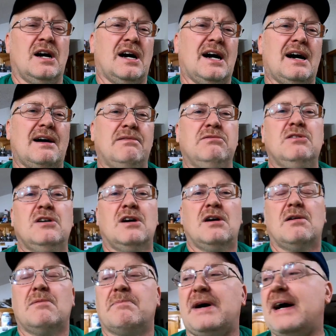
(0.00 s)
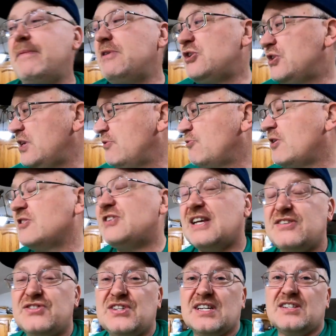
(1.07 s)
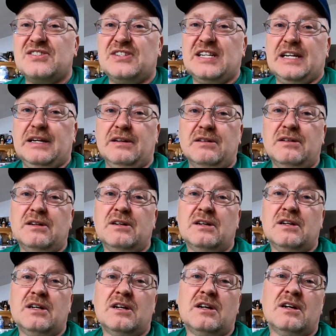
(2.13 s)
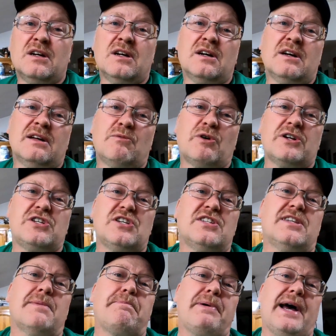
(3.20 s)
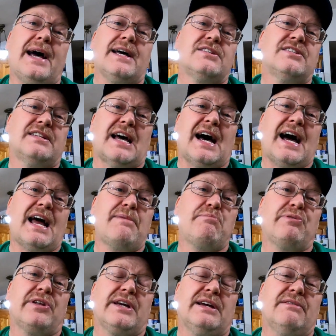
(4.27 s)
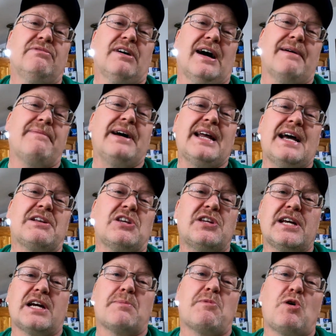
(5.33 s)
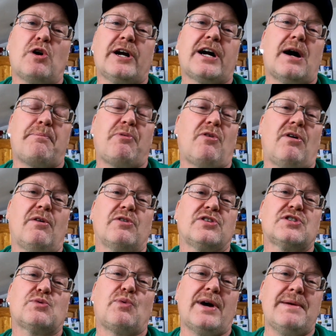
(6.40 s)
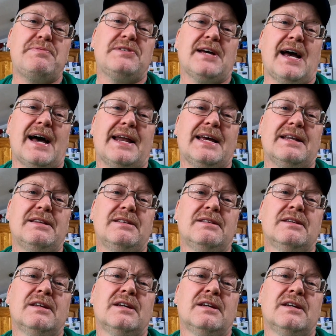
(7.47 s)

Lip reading: My machine runs at 60, which is the best, I believe. I might have to take a couple of swipes at it,